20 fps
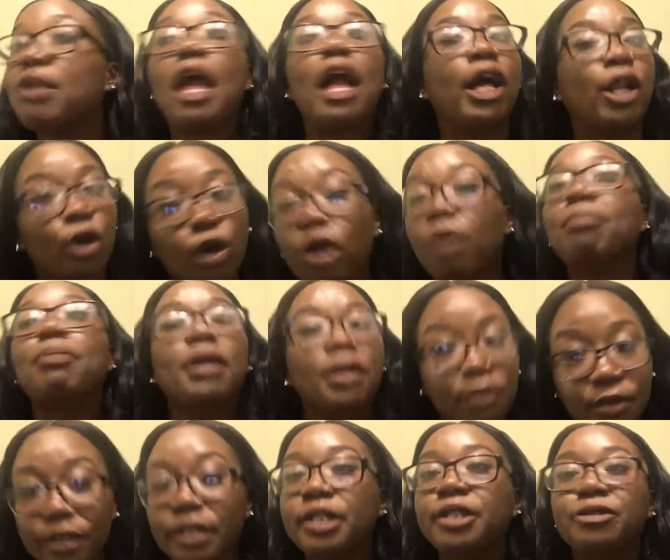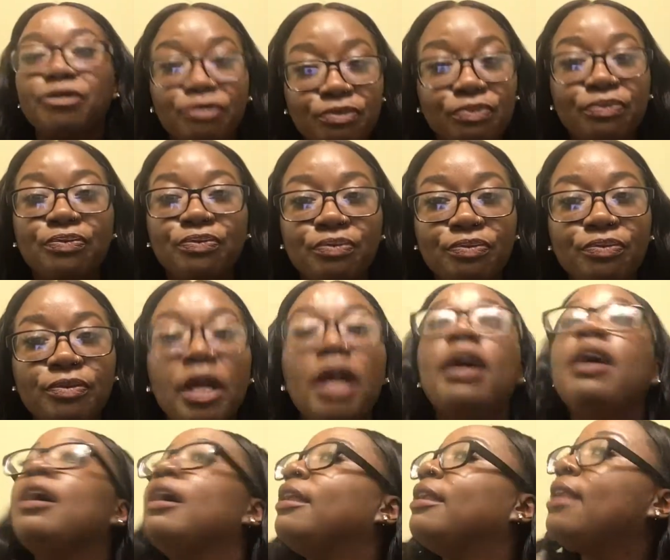At all. Period.
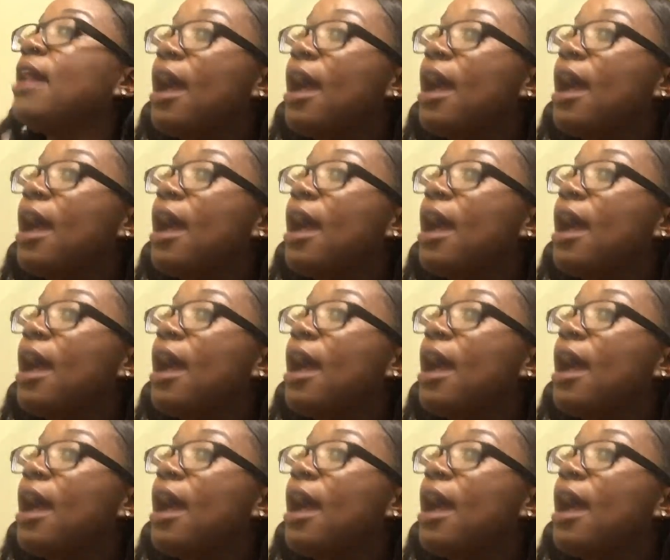Next.